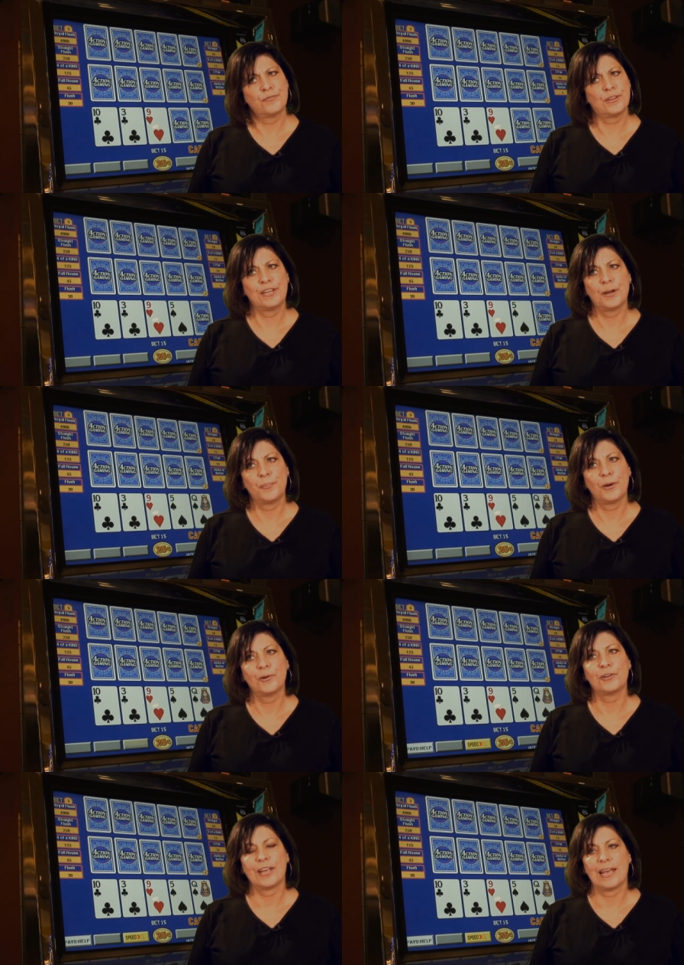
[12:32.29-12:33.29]
video
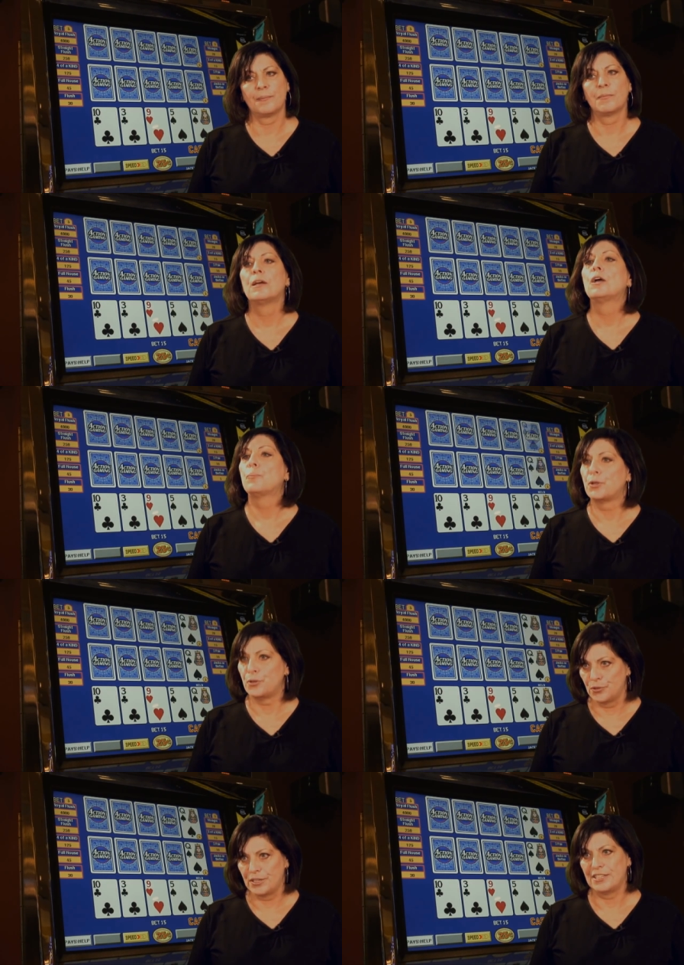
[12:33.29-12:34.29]
poker game, but
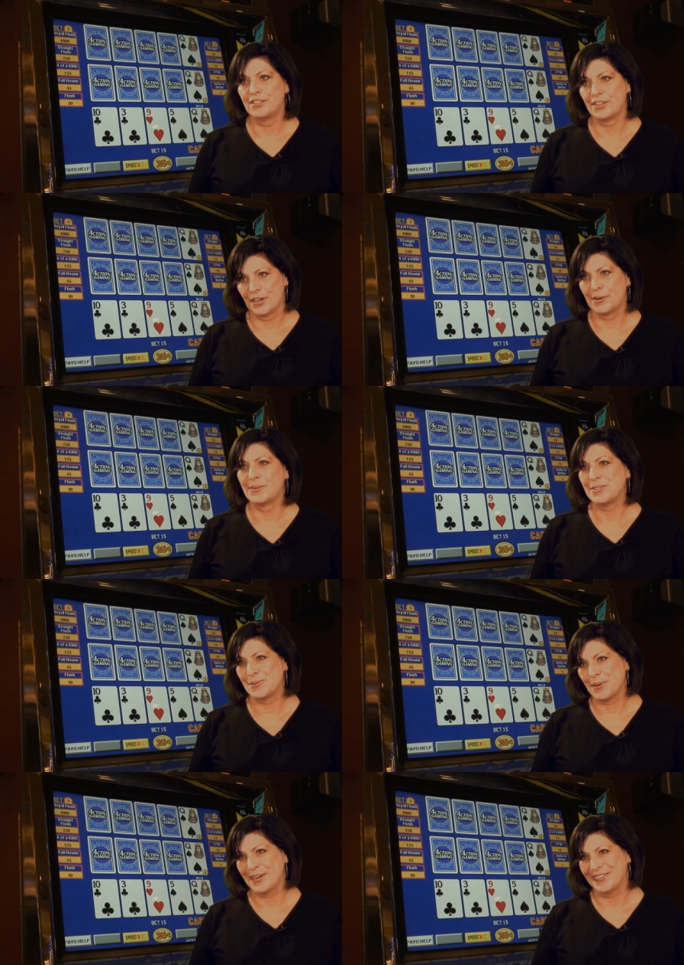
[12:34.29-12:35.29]
you need to go
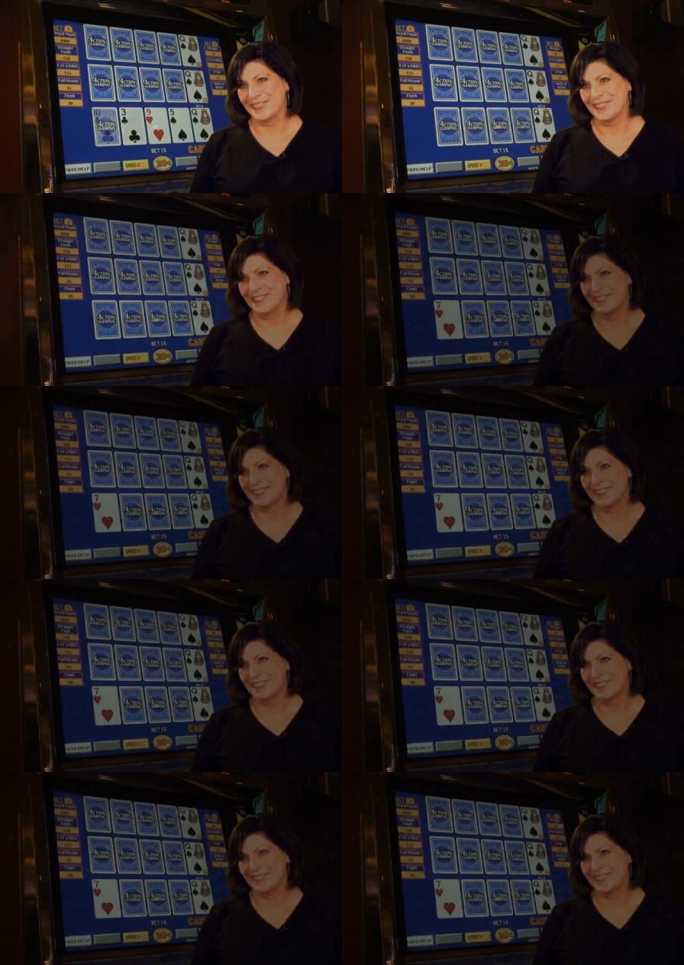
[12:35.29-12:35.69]
as well.